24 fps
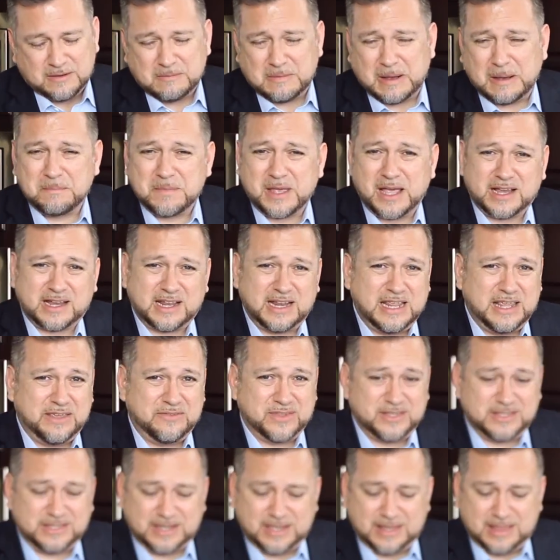I'm not gonna
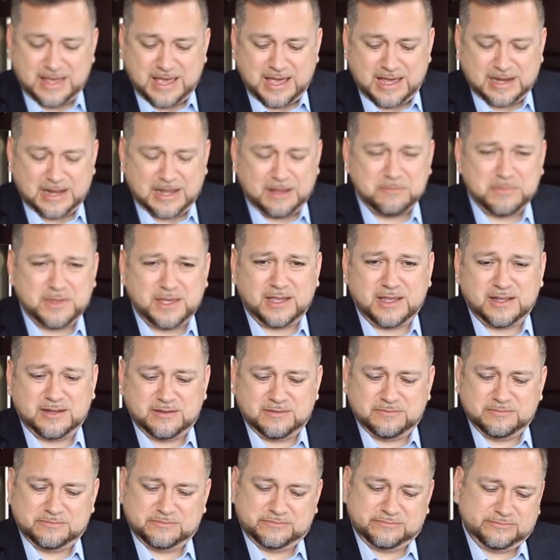even say that. I'm
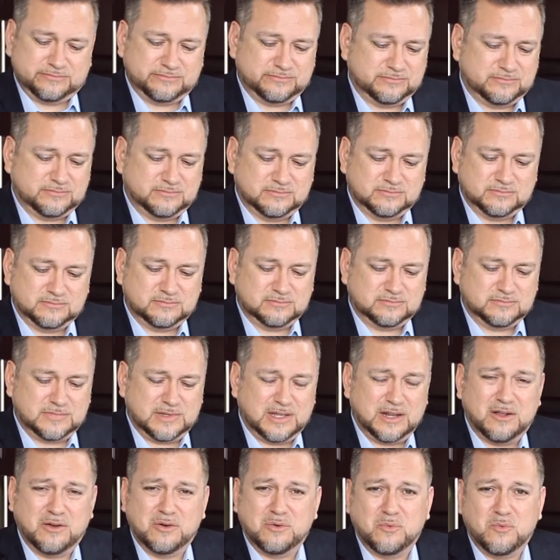thinking,
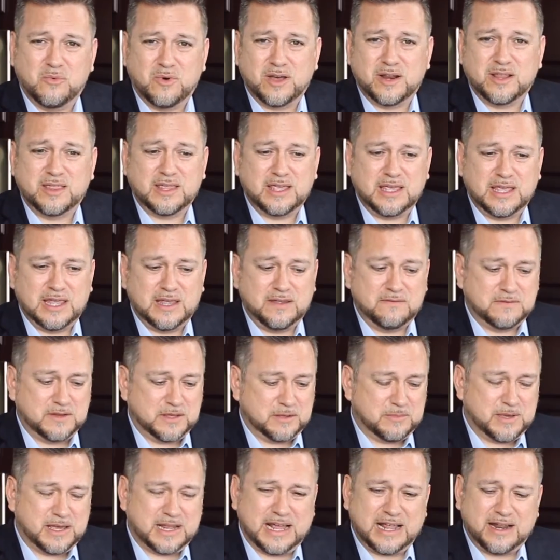1 in the
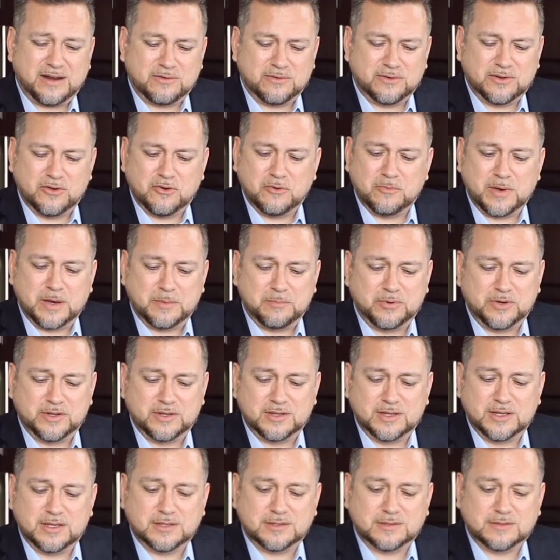evening, man. I don't know about
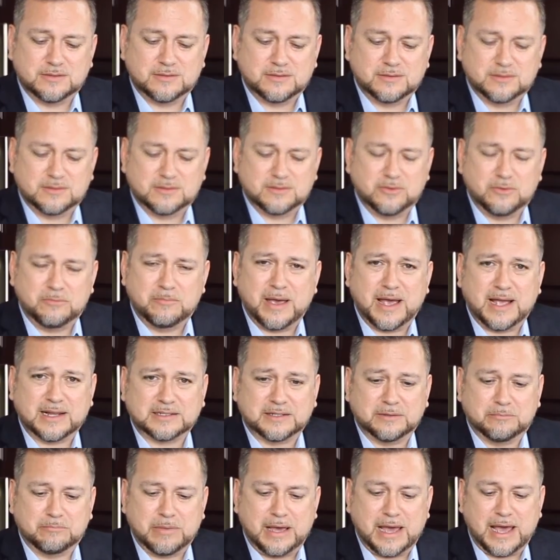putting these 2 back
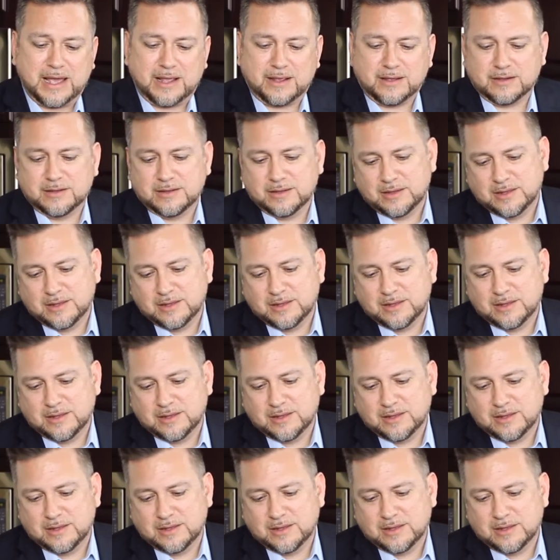to back.